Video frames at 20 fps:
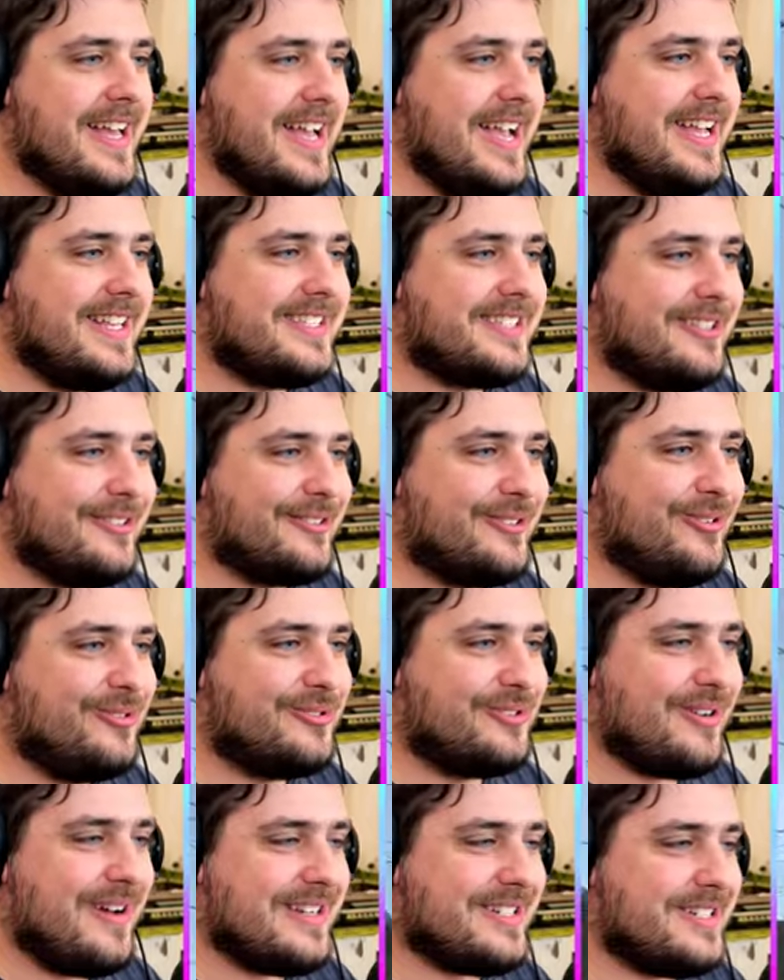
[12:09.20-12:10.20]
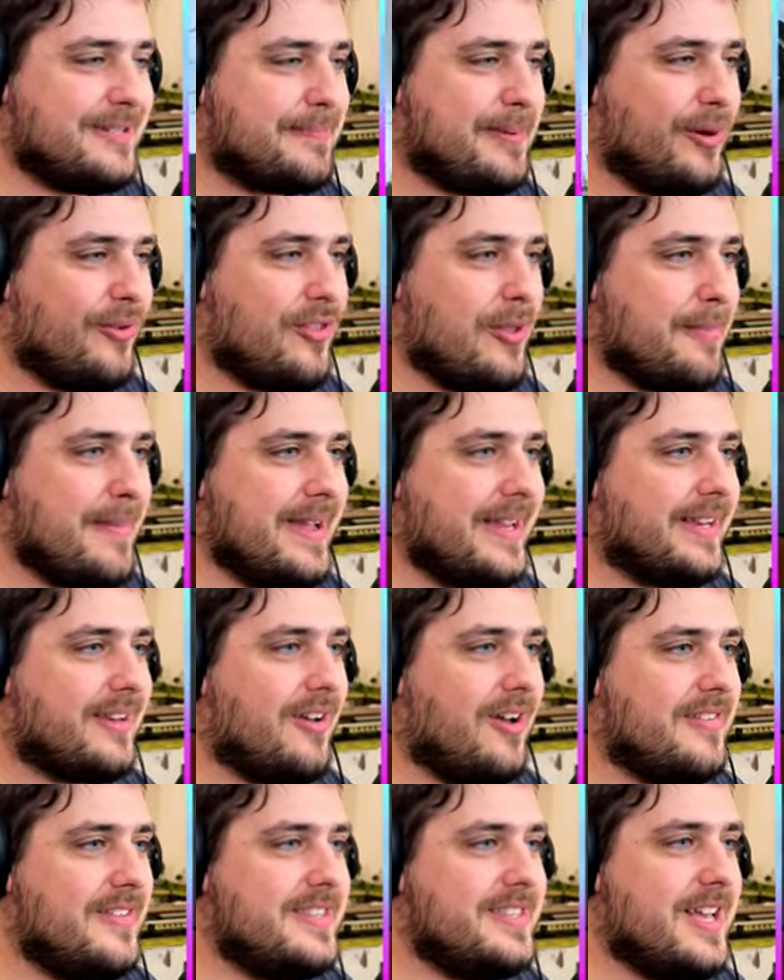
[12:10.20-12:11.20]
It's so cool to actually be on the main
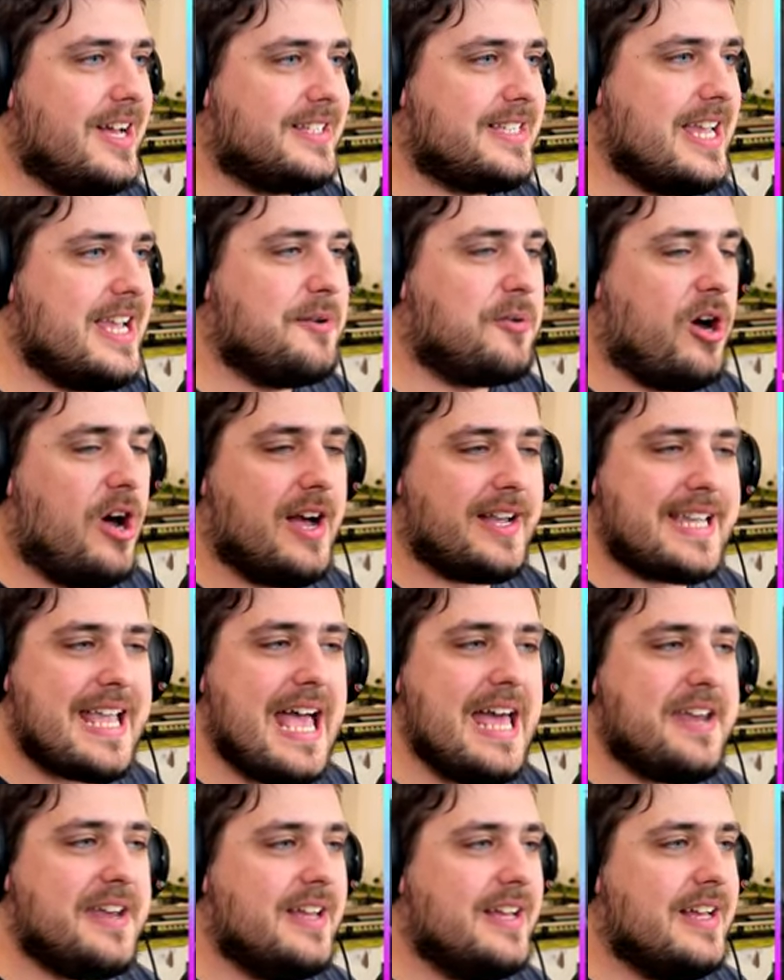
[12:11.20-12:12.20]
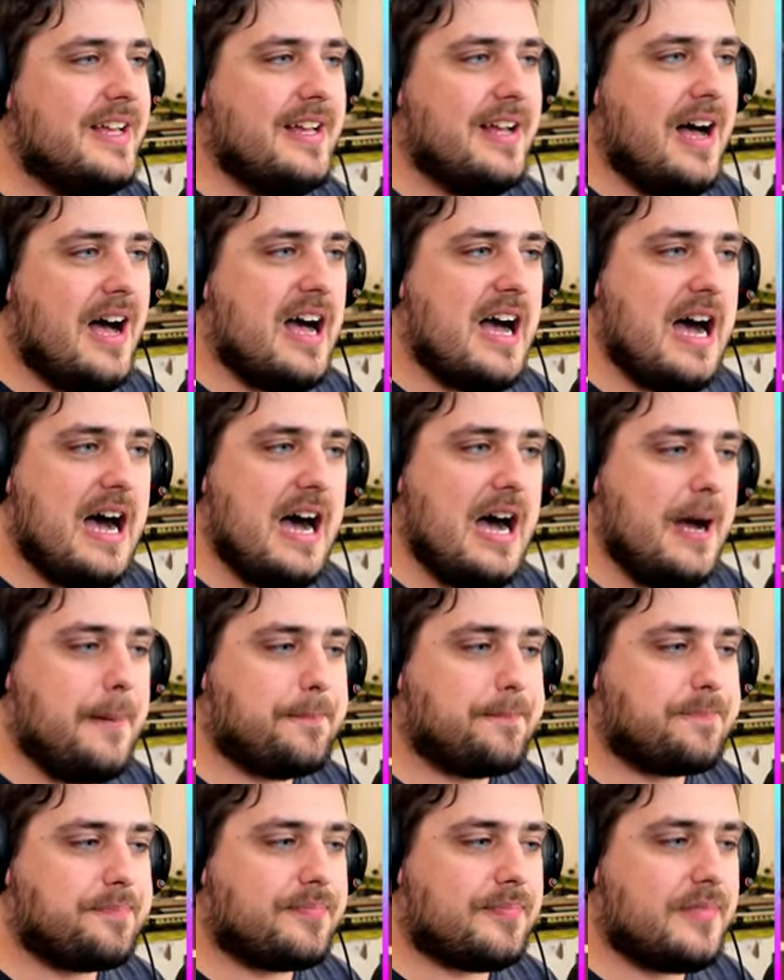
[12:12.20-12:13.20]
line. I'll tell you what, again,
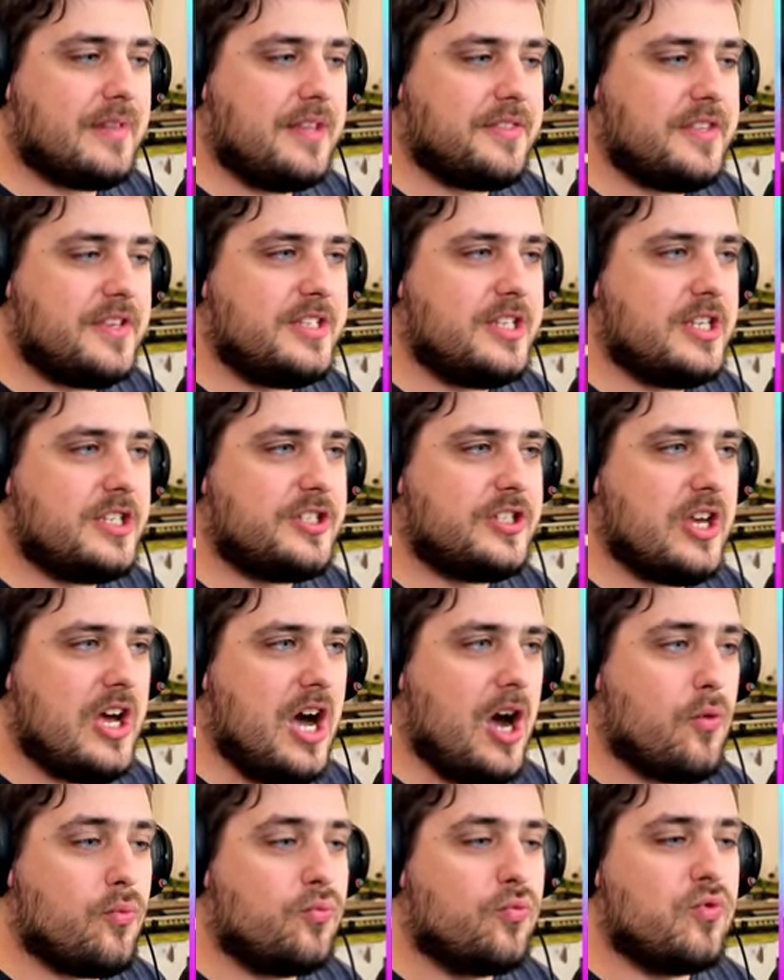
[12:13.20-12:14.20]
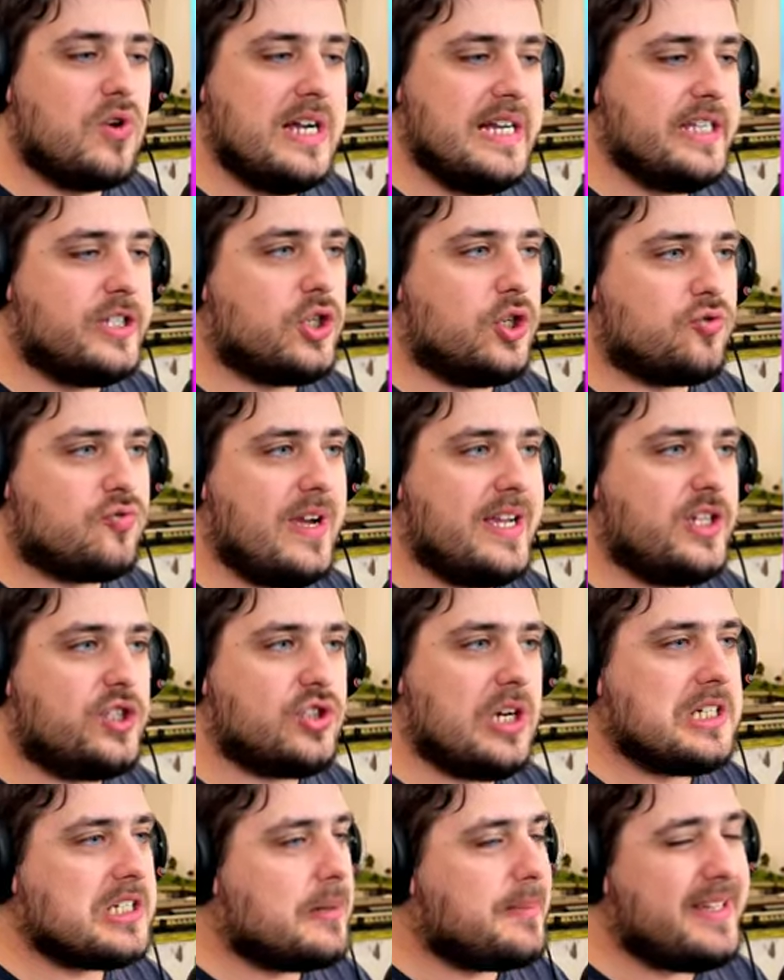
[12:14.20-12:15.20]
um, this is a really good
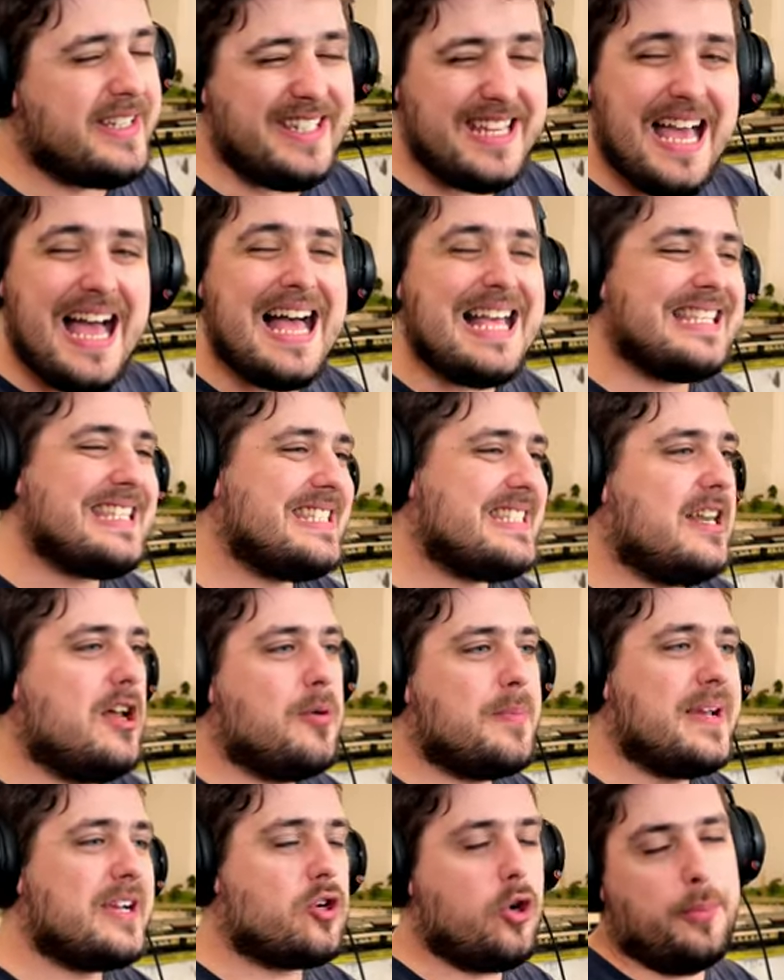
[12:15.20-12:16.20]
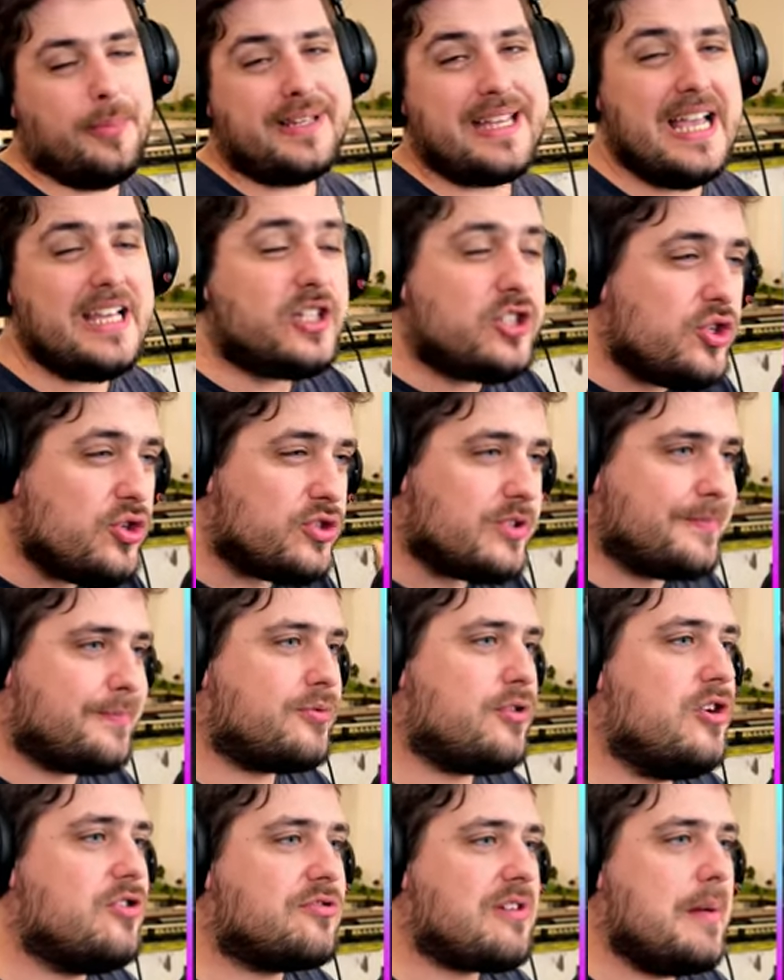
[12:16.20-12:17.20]
racetrack. I mean, yes, it's a little bit complicated to do some
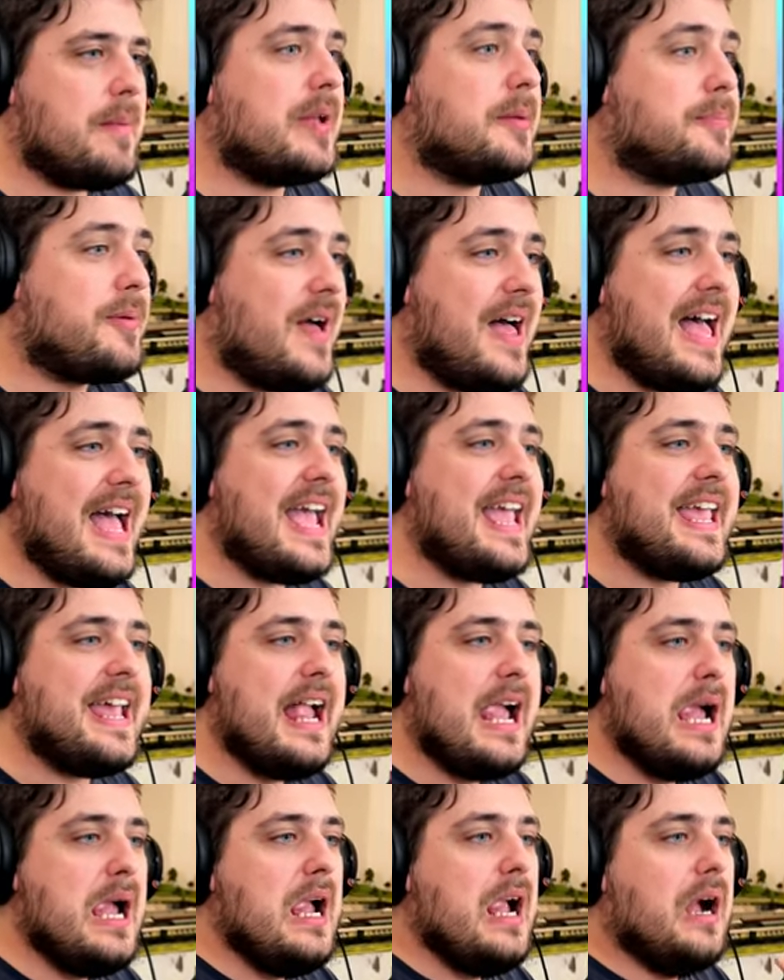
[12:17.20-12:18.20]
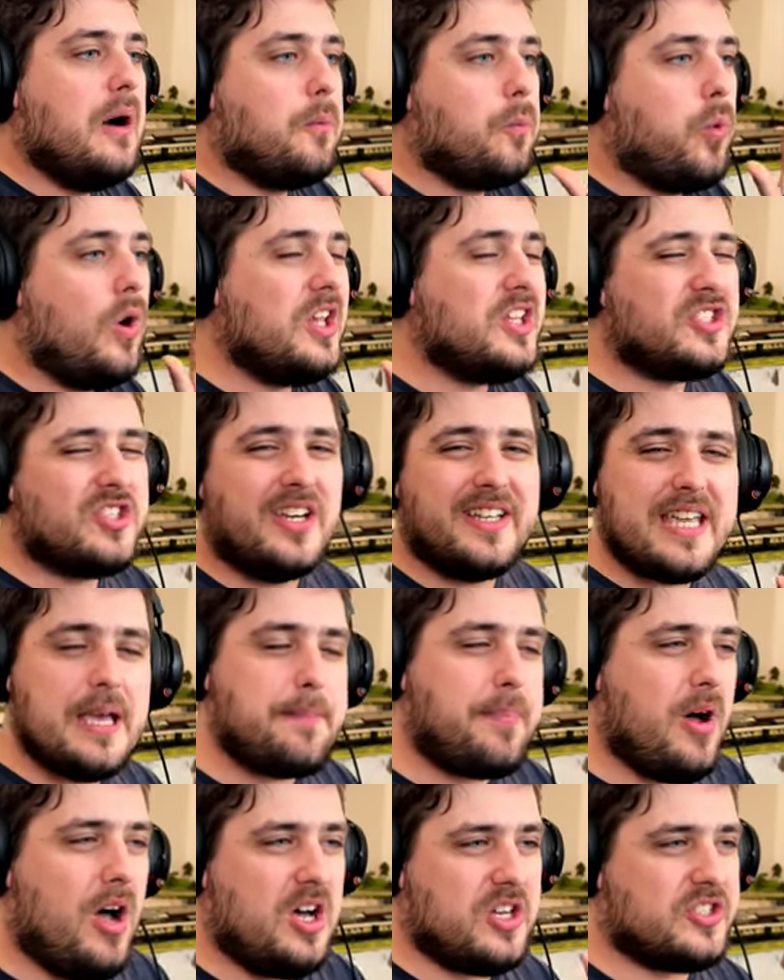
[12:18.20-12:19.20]
programming, but hey, once I get
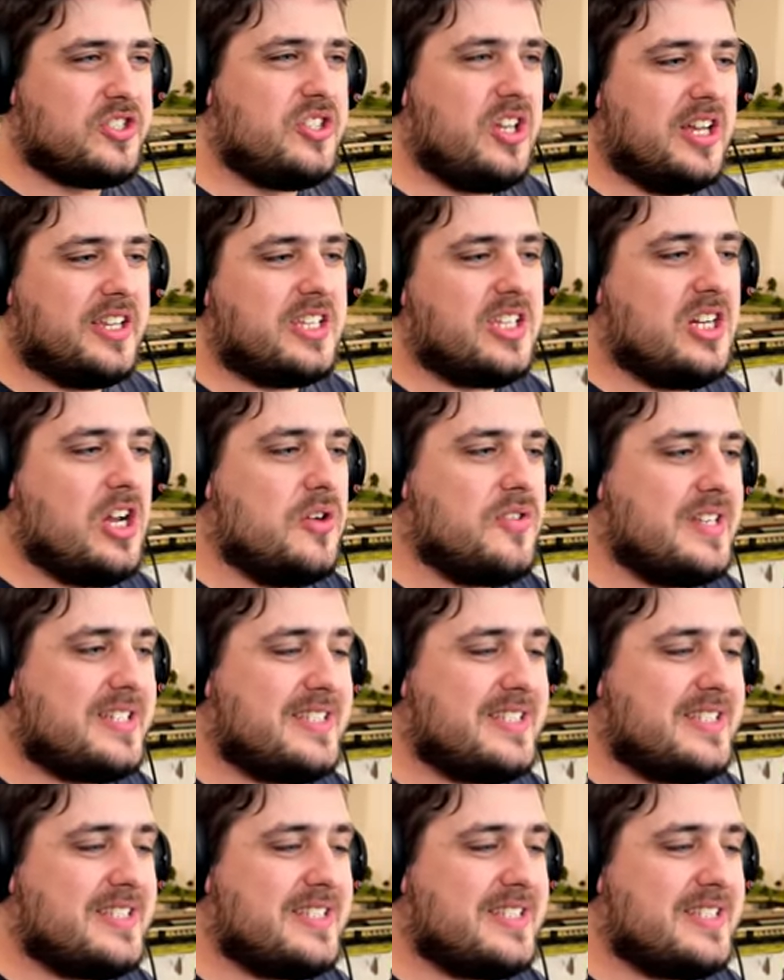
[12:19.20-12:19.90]
past, like, you know, the